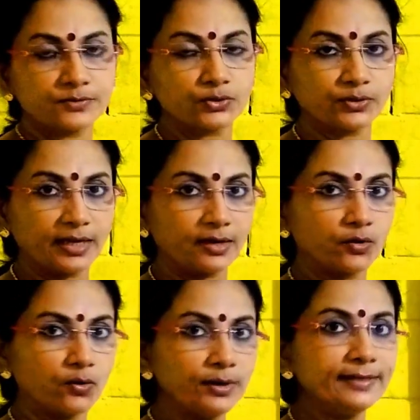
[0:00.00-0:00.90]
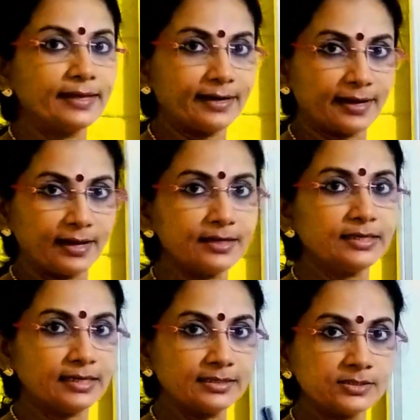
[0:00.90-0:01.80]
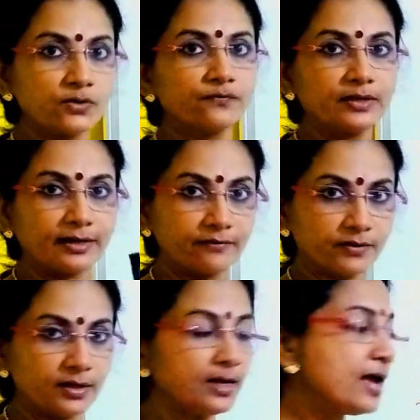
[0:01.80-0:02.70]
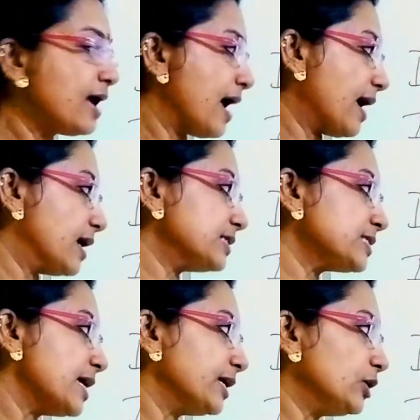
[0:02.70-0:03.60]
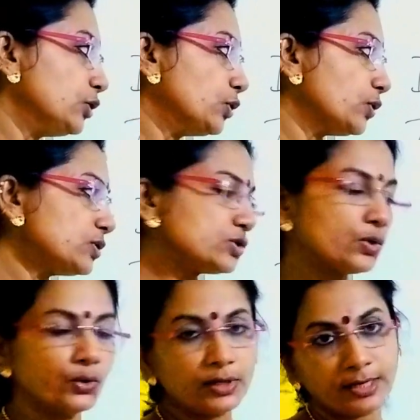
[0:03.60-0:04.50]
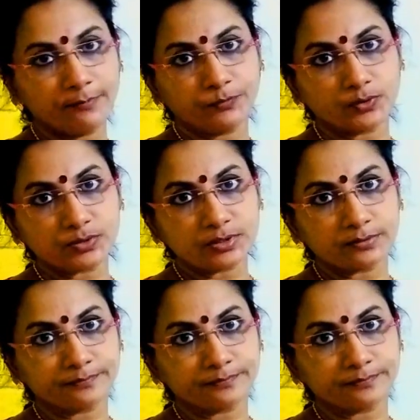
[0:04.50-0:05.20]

So, they called the land east of the river as Indos or Hindos.